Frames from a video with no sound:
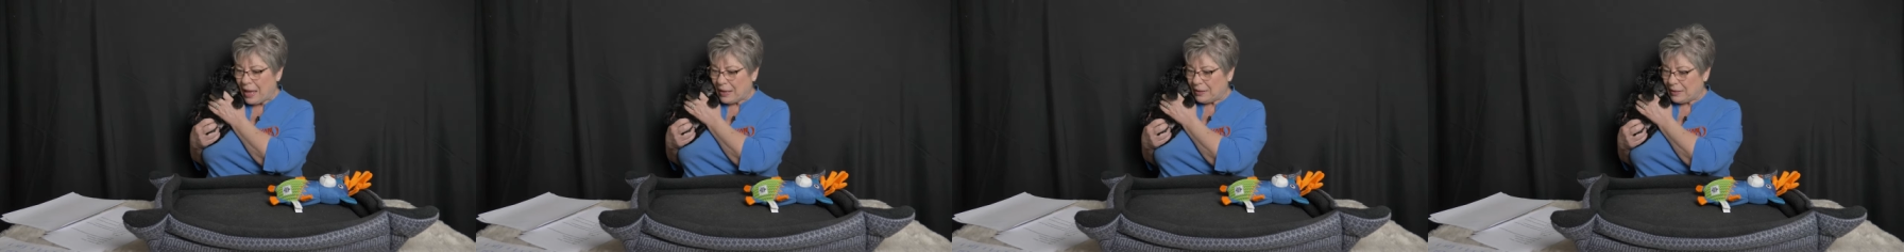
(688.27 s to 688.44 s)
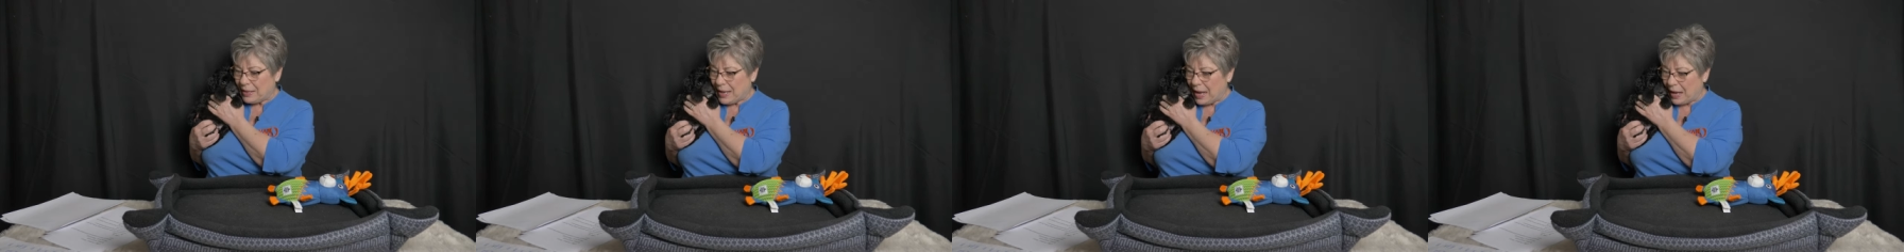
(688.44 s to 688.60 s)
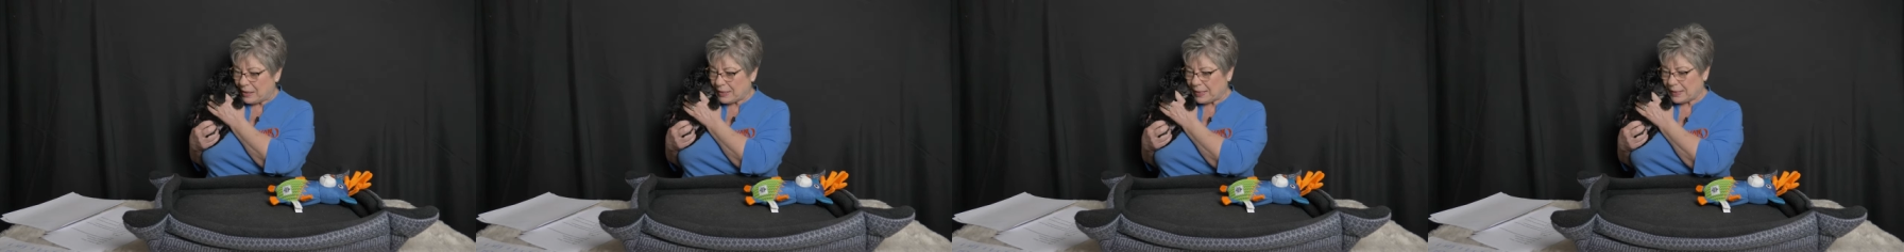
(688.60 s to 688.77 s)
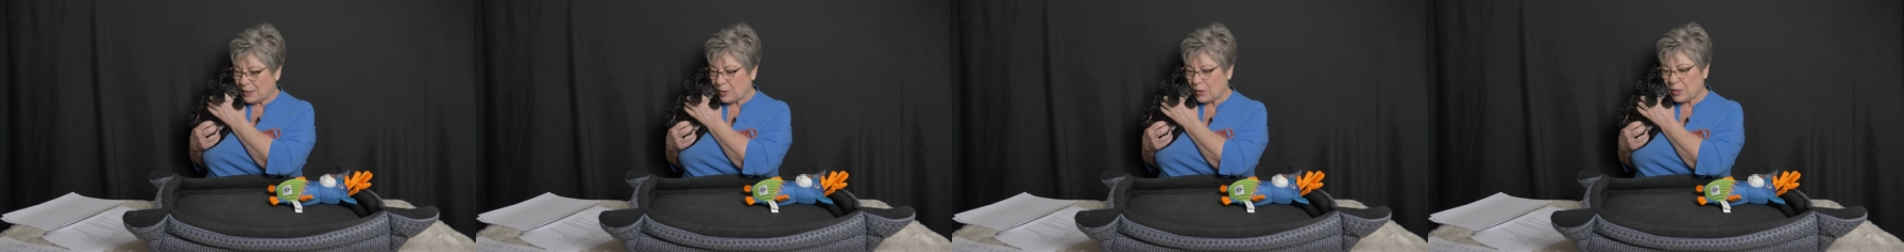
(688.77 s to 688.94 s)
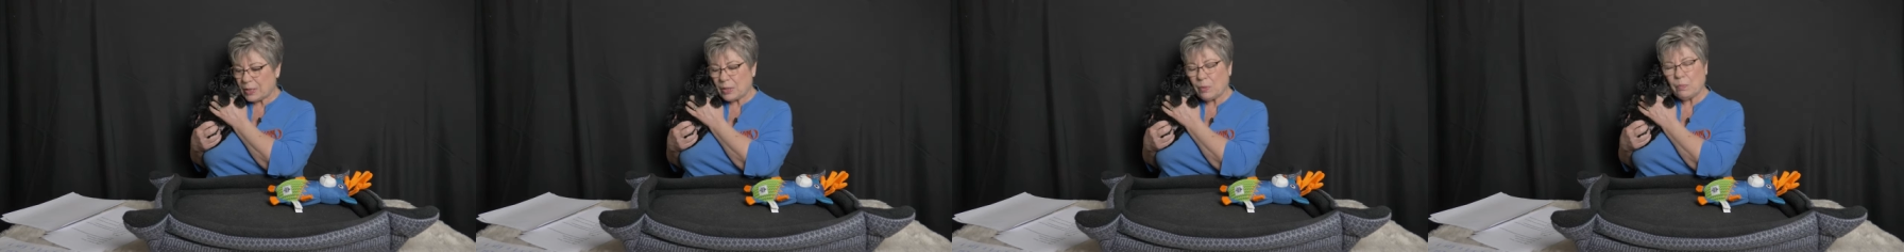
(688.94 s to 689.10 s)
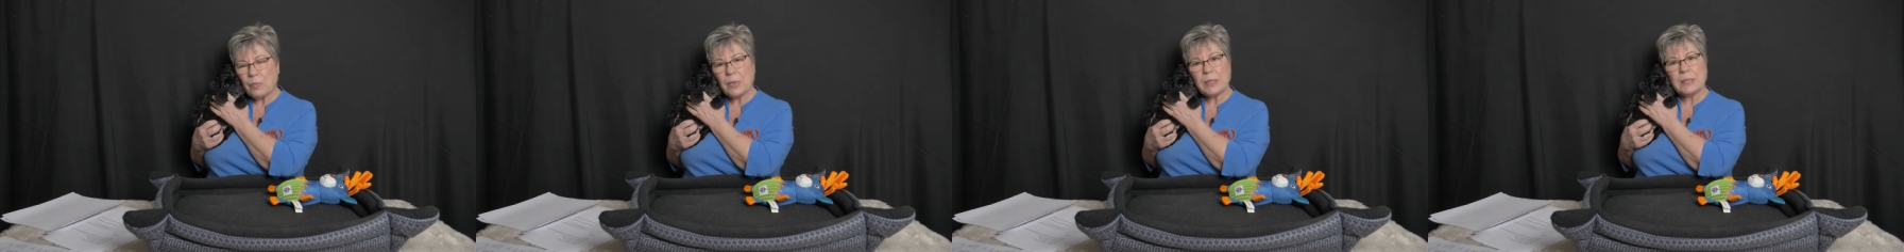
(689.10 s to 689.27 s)
Now,
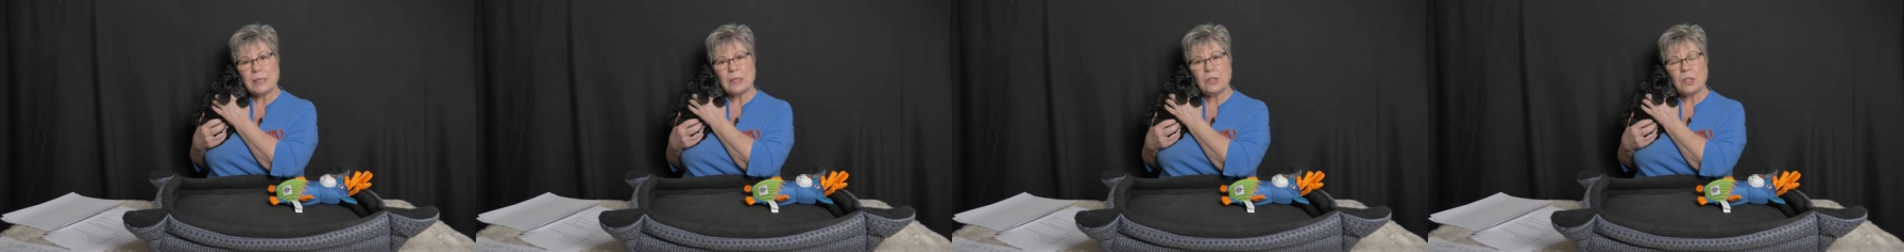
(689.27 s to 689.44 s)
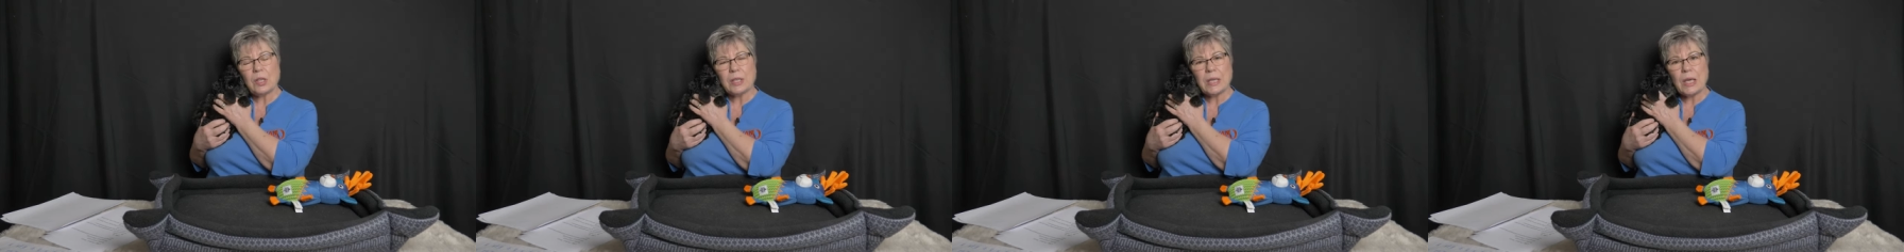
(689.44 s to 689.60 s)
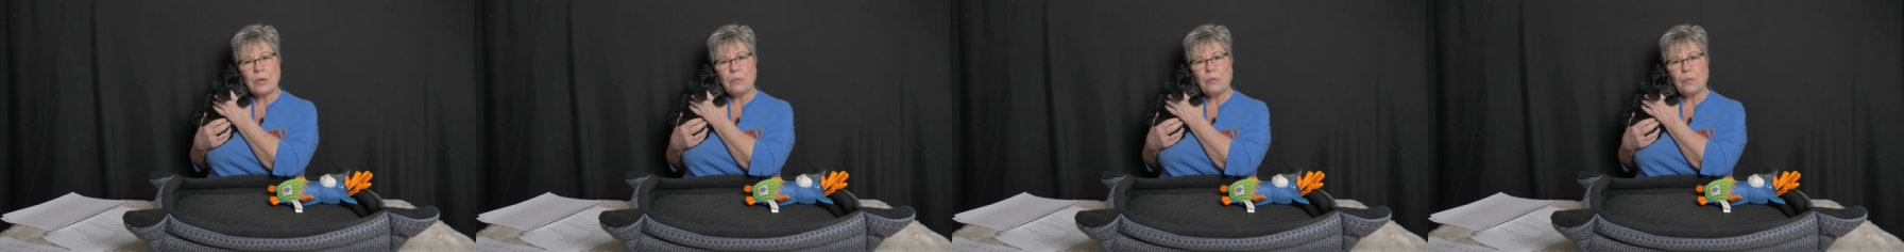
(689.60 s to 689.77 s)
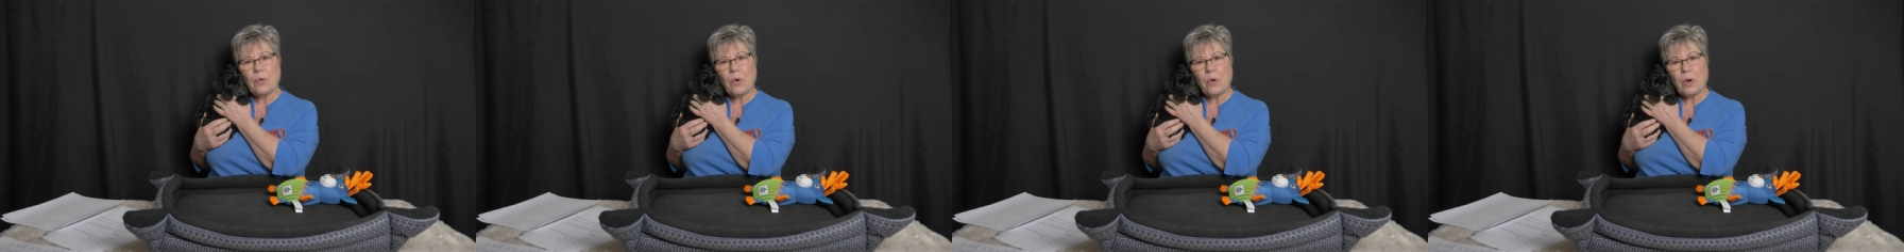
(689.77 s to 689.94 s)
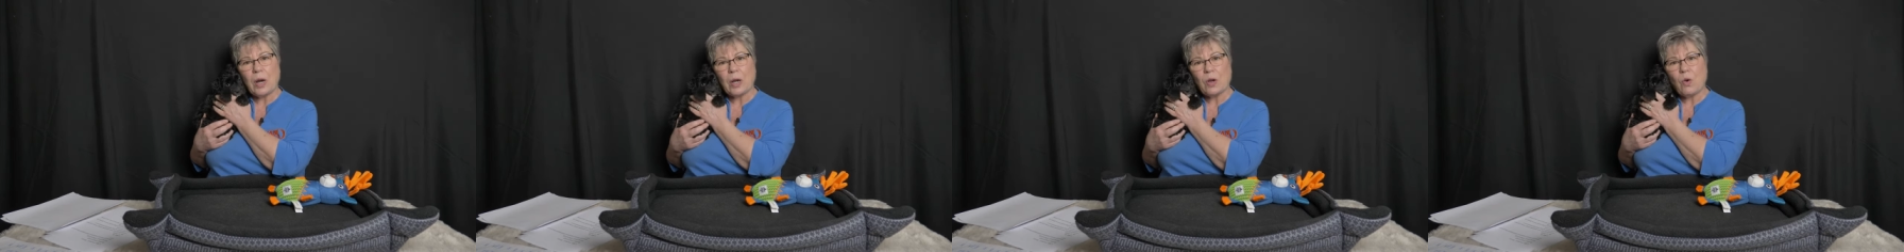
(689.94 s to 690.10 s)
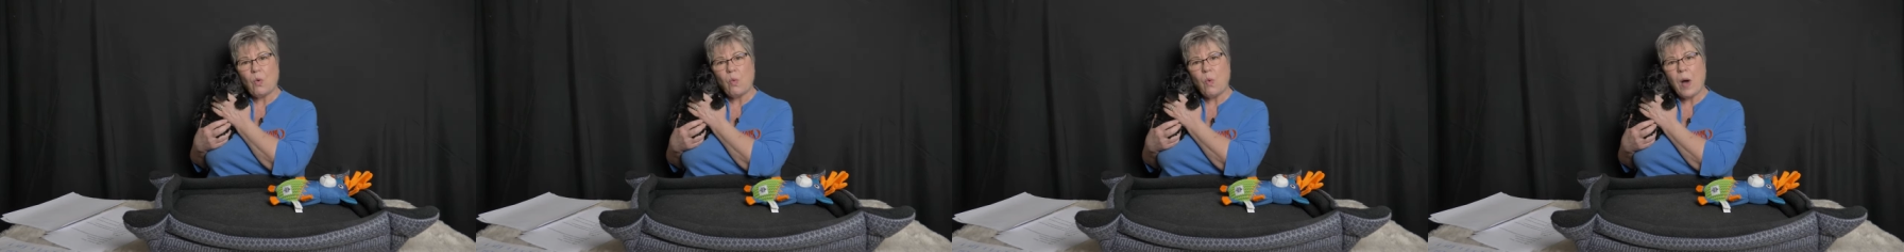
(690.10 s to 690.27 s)
Susan was looking for
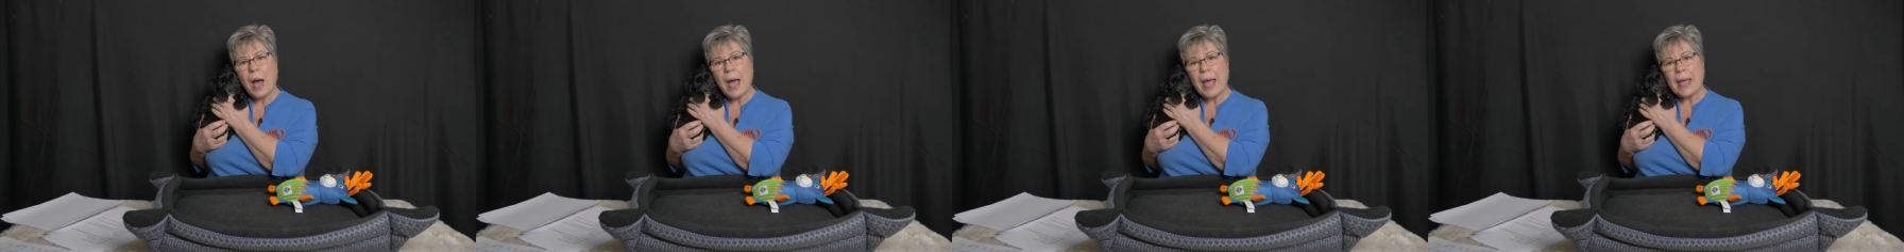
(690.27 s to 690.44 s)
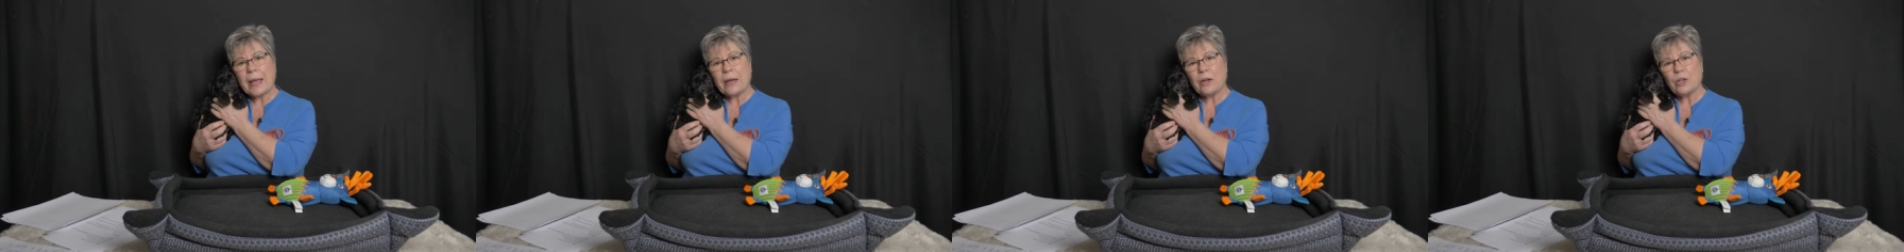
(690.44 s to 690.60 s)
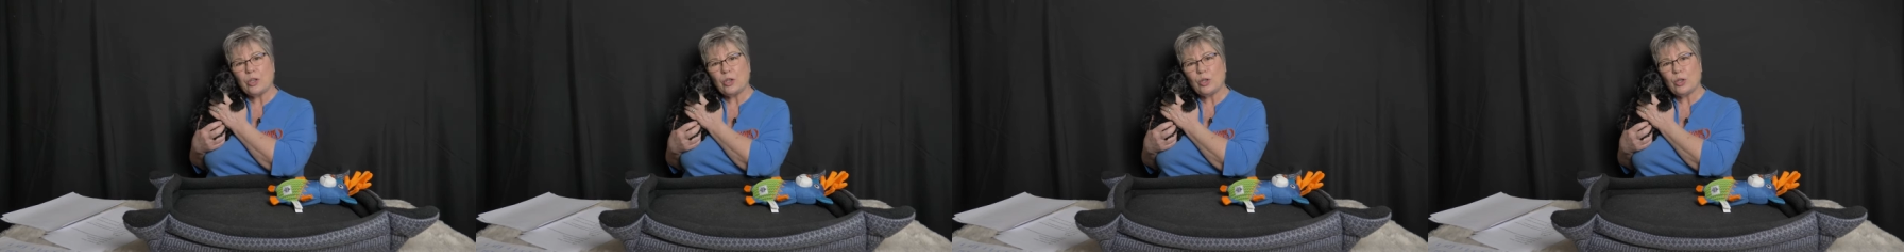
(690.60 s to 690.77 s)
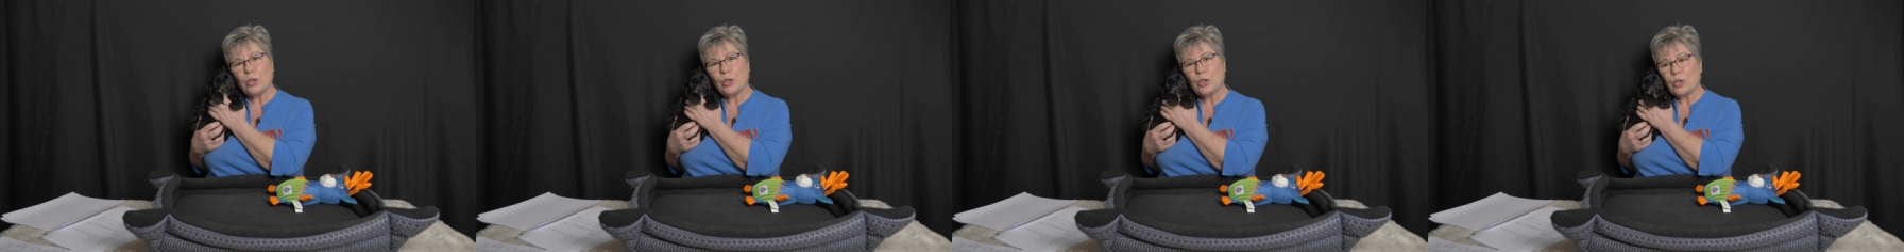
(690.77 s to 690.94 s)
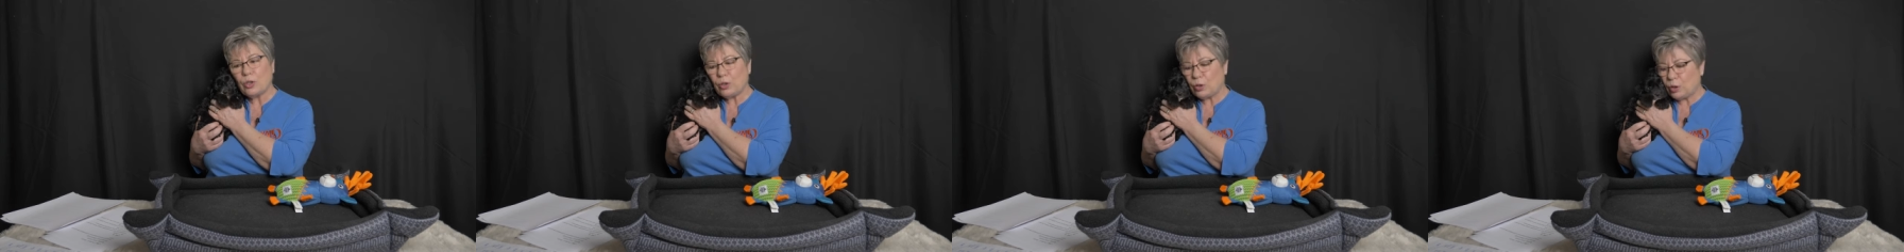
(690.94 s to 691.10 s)
a quieter,